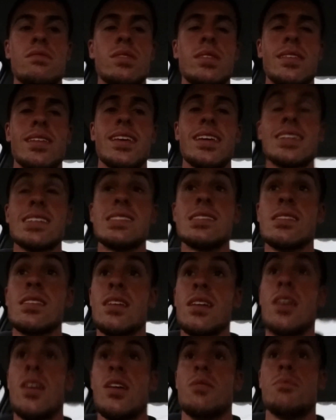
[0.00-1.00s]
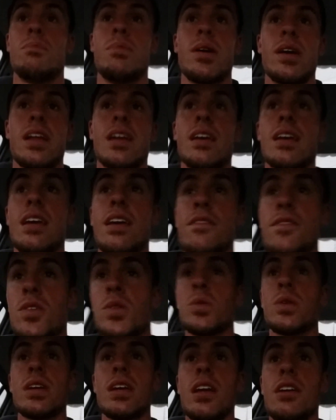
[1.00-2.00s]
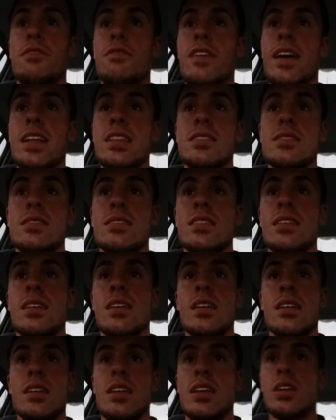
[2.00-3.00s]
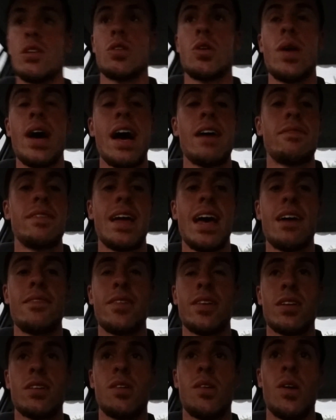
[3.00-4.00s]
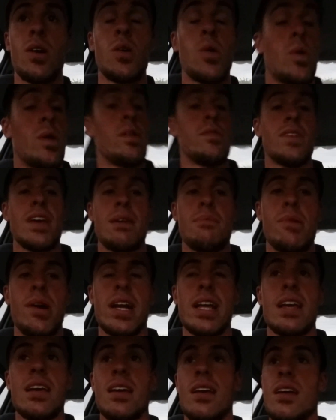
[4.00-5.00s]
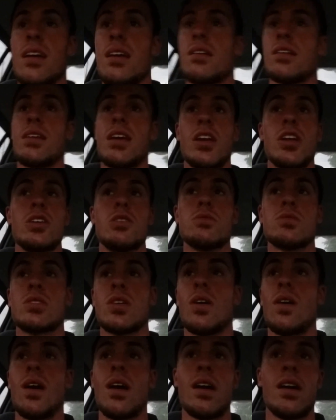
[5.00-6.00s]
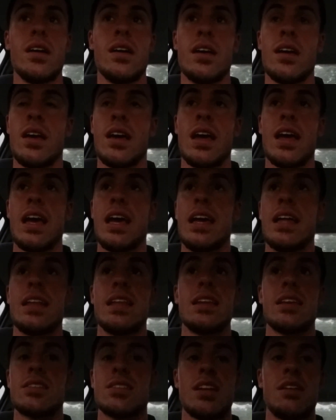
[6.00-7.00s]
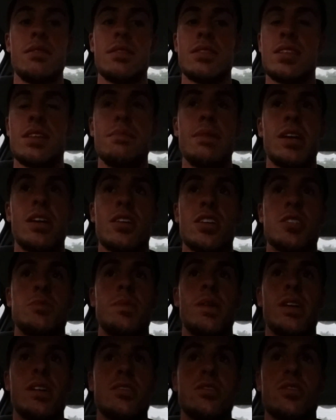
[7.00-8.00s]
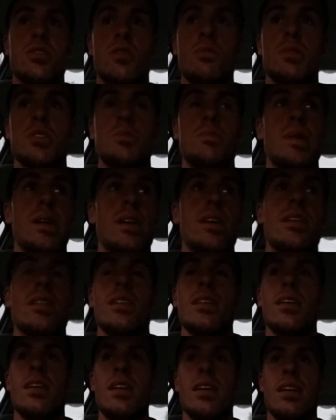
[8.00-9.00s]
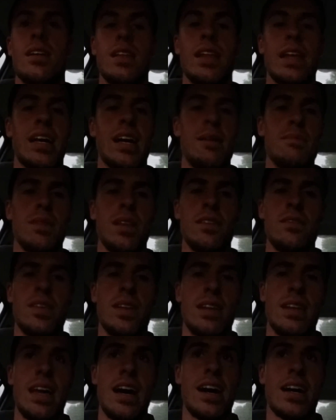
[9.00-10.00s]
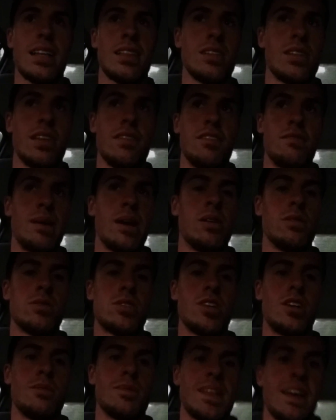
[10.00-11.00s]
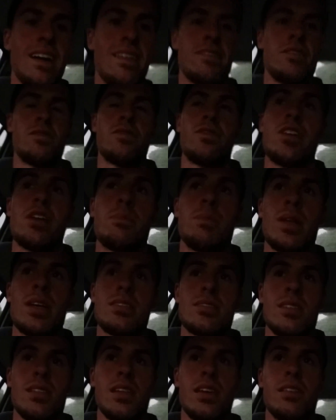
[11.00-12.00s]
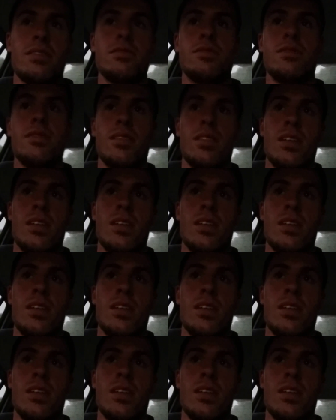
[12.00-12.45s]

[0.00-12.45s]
It really is. But if you can get a friend, you know, go half and half on a car, or if you have money, get a used car, and it's gonna make your experience so much better. Like, I'm living now, I get to live on my own terms. I have a free place to live,